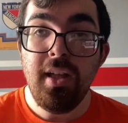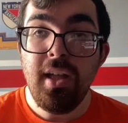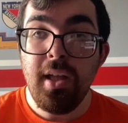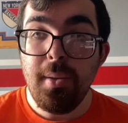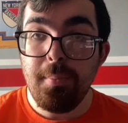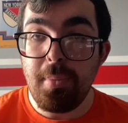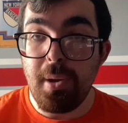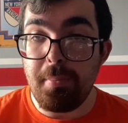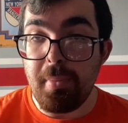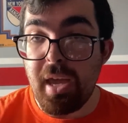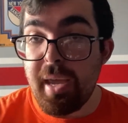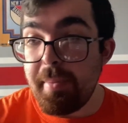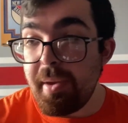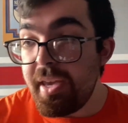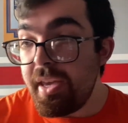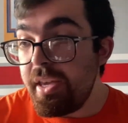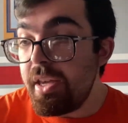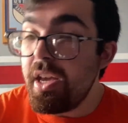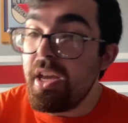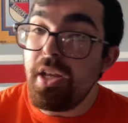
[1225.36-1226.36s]
But maybe
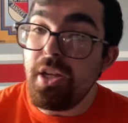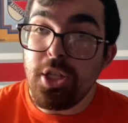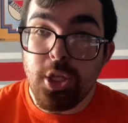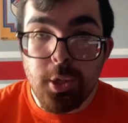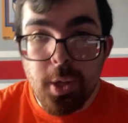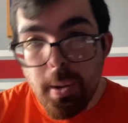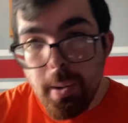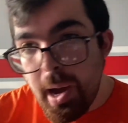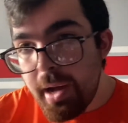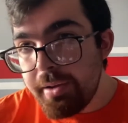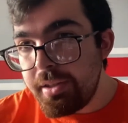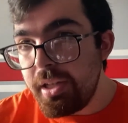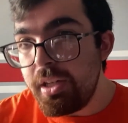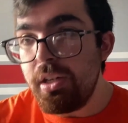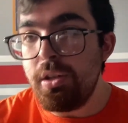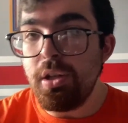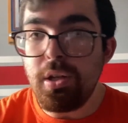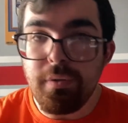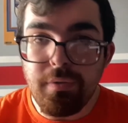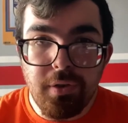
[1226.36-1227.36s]
you go out there and
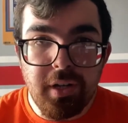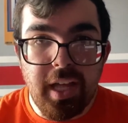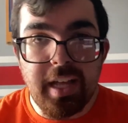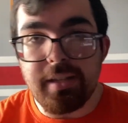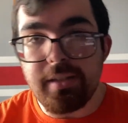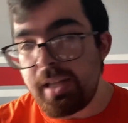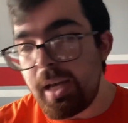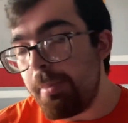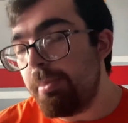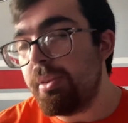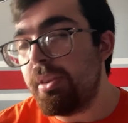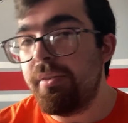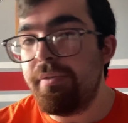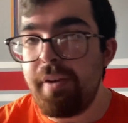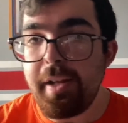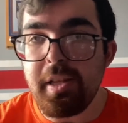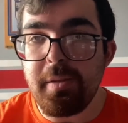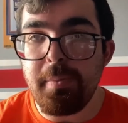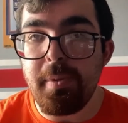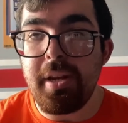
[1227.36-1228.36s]
look for that depth
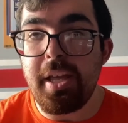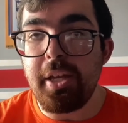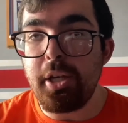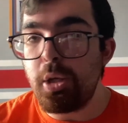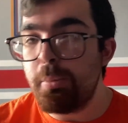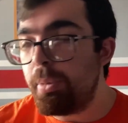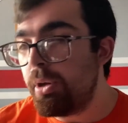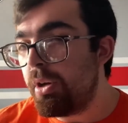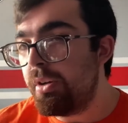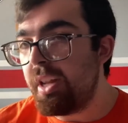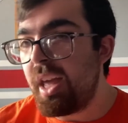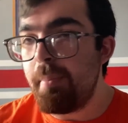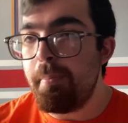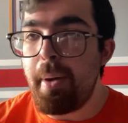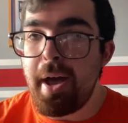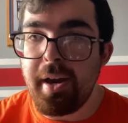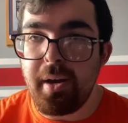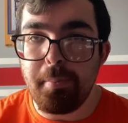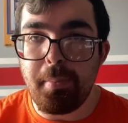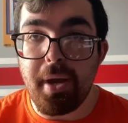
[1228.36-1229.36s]
defenseman that you could put on that
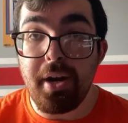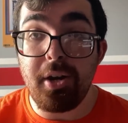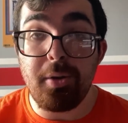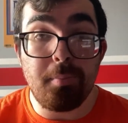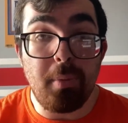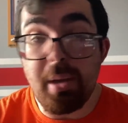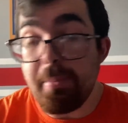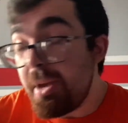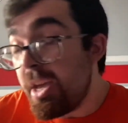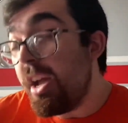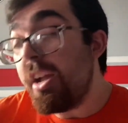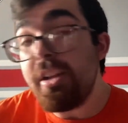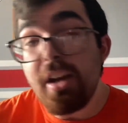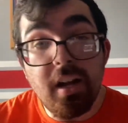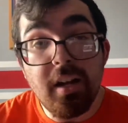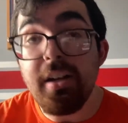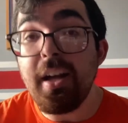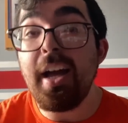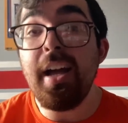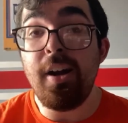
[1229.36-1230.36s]
bottom pairing. Maybe a young
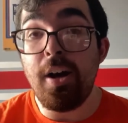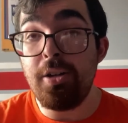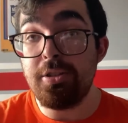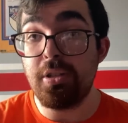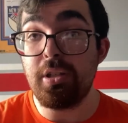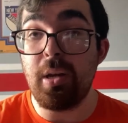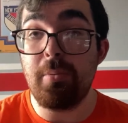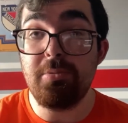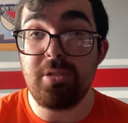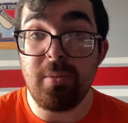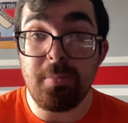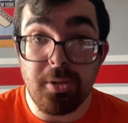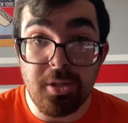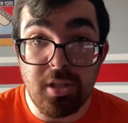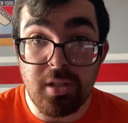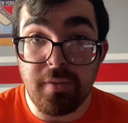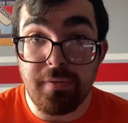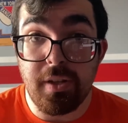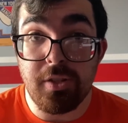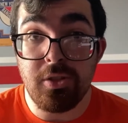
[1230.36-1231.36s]
guy also comes up on the
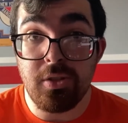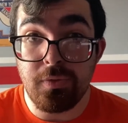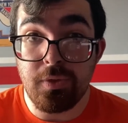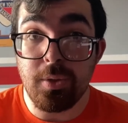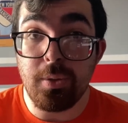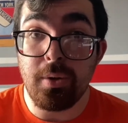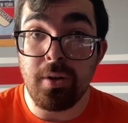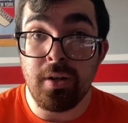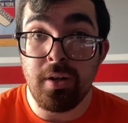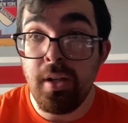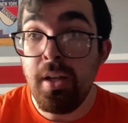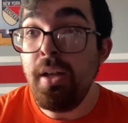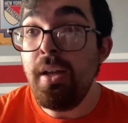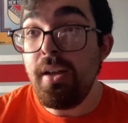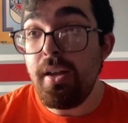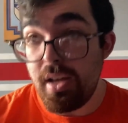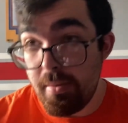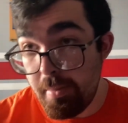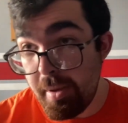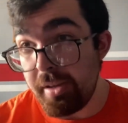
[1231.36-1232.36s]
defensive core
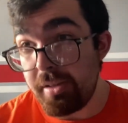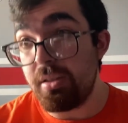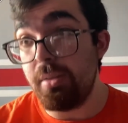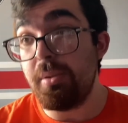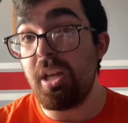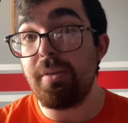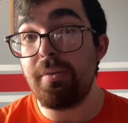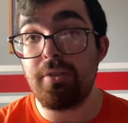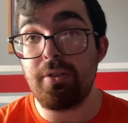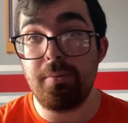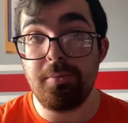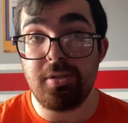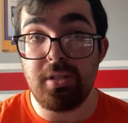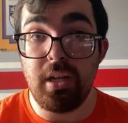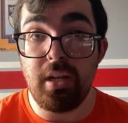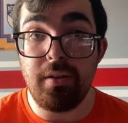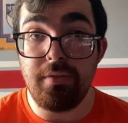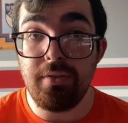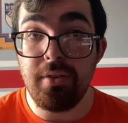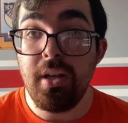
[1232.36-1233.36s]
and makes a name for
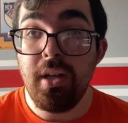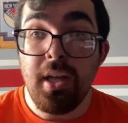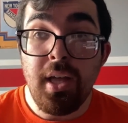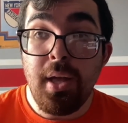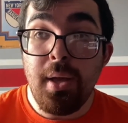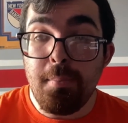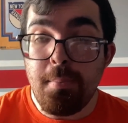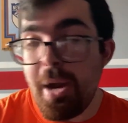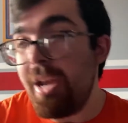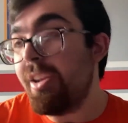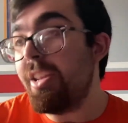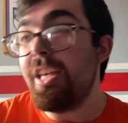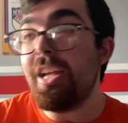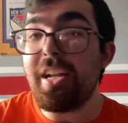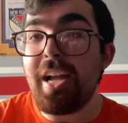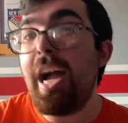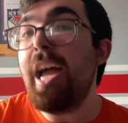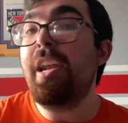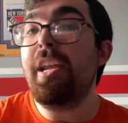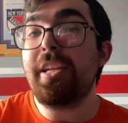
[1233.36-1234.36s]
himself. Mainly a
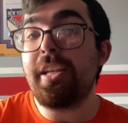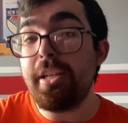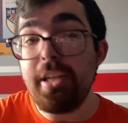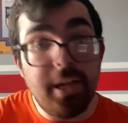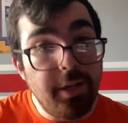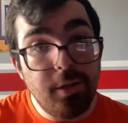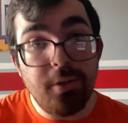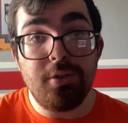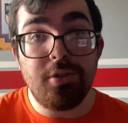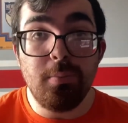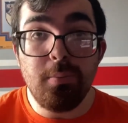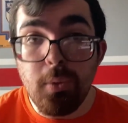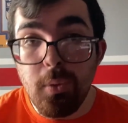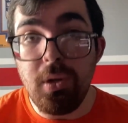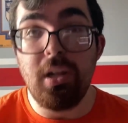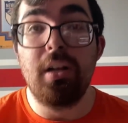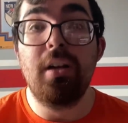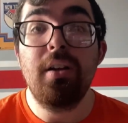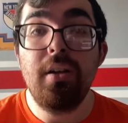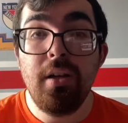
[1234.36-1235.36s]
guy like a Yeager
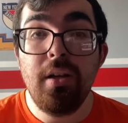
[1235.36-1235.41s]
Zamula.